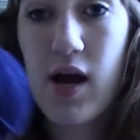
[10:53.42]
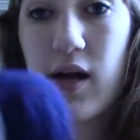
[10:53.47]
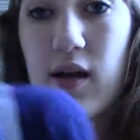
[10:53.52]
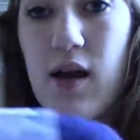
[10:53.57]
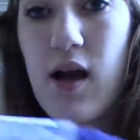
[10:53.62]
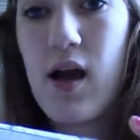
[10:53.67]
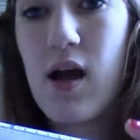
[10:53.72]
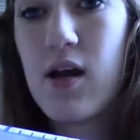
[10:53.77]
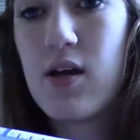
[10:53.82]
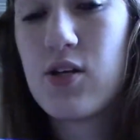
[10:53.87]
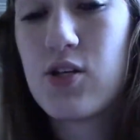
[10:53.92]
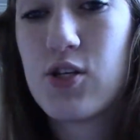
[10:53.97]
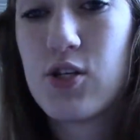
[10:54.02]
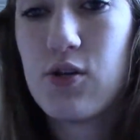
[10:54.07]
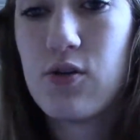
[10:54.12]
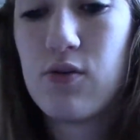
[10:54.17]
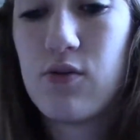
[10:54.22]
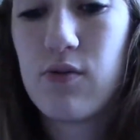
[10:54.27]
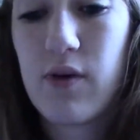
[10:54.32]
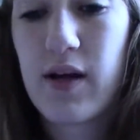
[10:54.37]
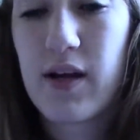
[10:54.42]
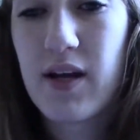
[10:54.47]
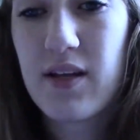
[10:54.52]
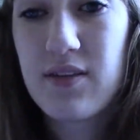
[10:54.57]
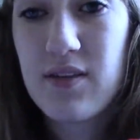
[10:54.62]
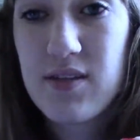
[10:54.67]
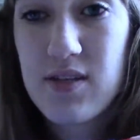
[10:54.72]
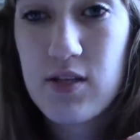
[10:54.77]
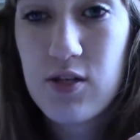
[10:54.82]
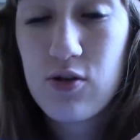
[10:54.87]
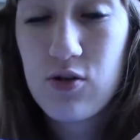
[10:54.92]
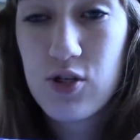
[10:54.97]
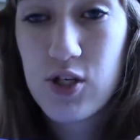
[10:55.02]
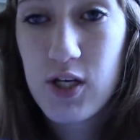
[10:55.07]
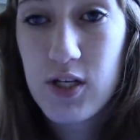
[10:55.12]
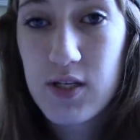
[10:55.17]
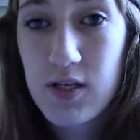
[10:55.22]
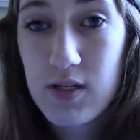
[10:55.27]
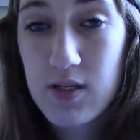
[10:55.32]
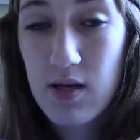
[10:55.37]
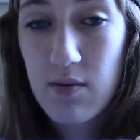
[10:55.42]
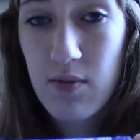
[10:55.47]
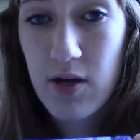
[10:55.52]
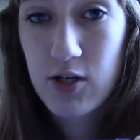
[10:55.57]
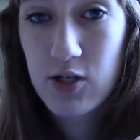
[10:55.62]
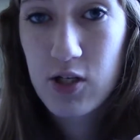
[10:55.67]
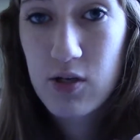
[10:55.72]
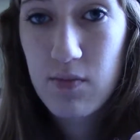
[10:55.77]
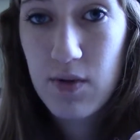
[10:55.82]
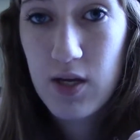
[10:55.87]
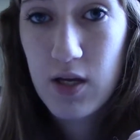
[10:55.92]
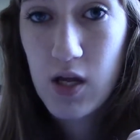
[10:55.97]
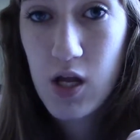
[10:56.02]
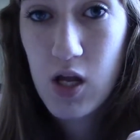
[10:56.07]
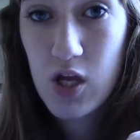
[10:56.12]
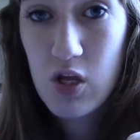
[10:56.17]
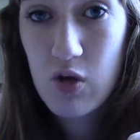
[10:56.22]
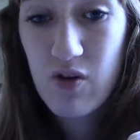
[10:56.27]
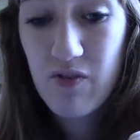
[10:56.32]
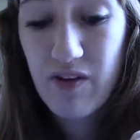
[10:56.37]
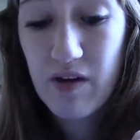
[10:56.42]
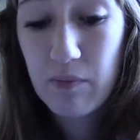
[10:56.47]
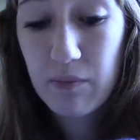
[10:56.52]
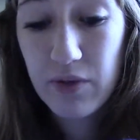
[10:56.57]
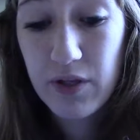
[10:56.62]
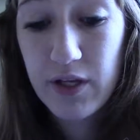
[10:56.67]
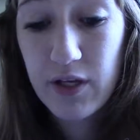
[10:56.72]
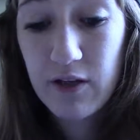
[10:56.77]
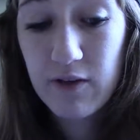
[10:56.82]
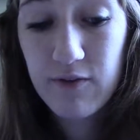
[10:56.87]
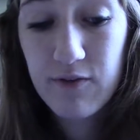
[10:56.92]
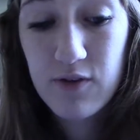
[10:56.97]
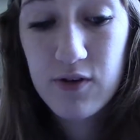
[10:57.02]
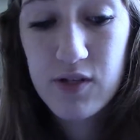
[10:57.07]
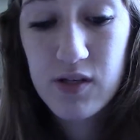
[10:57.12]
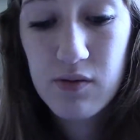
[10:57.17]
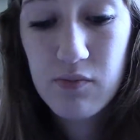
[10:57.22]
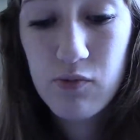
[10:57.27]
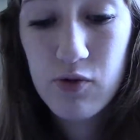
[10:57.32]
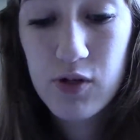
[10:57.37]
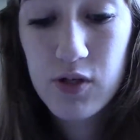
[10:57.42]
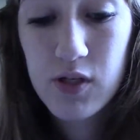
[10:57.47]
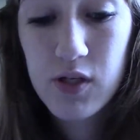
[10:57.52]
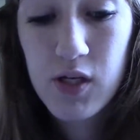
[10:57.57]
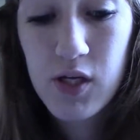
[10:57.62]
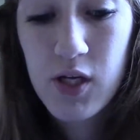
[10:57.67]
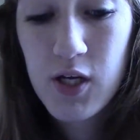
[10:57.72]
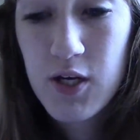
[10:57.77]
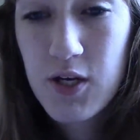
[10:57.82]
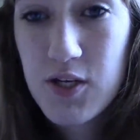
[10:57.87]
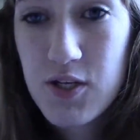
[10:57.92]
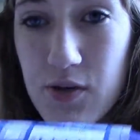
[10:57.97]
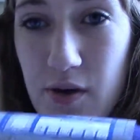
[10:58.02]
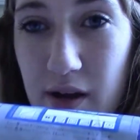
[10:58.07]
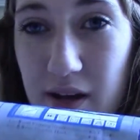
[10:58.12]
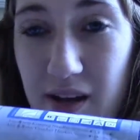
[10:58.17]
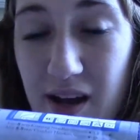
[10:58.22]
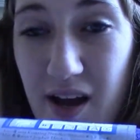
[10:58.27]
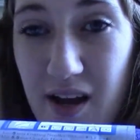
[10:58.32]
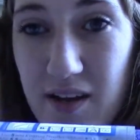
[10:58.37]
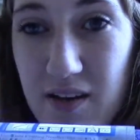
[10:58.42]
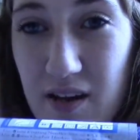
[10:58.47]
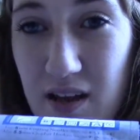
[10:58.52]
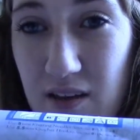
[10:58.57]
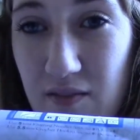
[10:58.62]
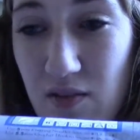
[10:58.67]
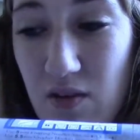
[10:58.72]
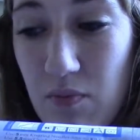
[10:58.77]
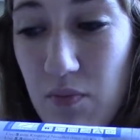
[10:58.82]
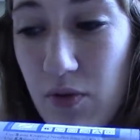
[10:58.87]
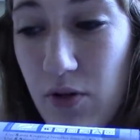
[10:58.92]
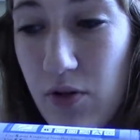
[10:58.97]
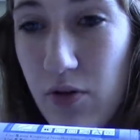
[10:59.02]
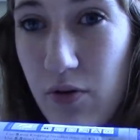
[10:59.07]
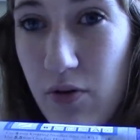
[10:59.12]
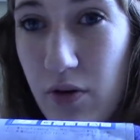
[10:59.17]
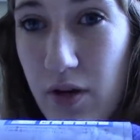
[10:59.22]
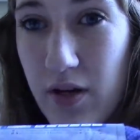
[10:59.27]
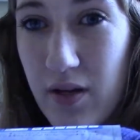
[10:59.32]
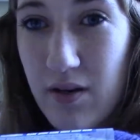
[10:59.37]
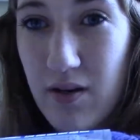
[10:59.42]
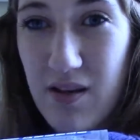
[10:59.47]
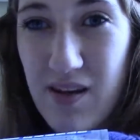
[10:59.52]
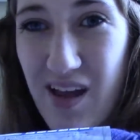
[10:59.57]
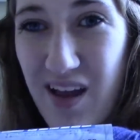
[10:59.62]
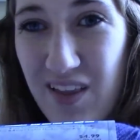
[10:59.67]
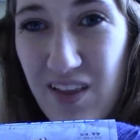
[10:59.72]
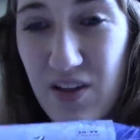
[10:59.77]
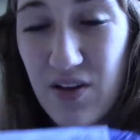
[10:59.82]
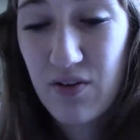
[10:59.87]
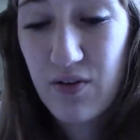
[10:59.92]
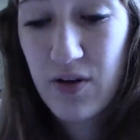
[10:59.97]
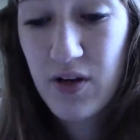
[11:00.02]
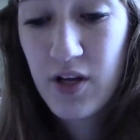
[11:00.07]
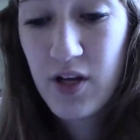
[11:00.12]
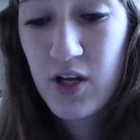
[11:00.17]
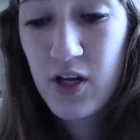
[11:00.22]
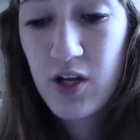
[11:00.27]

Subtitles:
I got this in two shades because I'm actually making a U of M blanket for someone. So I got navy blue and a yellow.